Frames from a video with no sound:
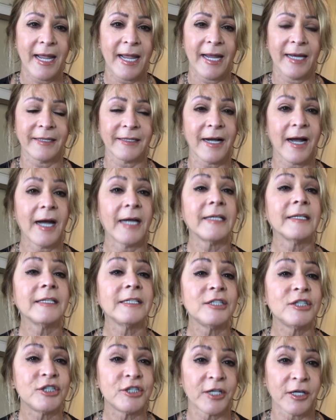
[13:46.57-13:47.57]
and
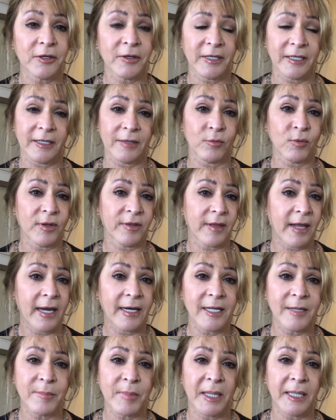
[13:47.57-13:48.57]
kindly share it with
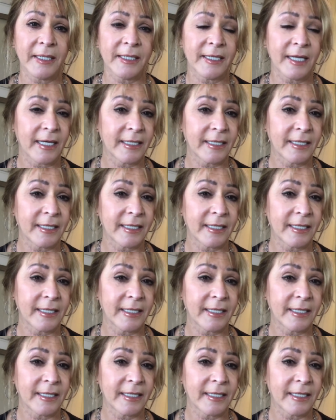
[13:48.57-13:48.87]
anybody,